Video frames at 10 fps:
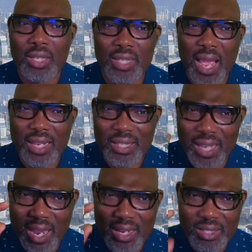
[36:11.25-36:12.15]
that
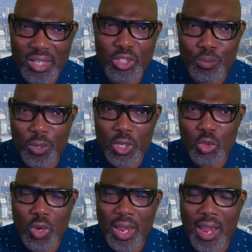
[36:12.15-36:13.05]
there is a
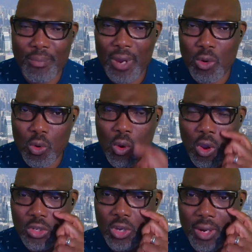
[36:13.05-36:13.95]
spiritual embargo
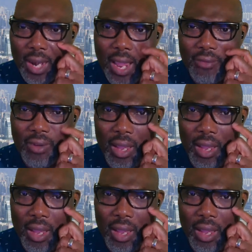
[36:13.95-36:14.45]
on your life.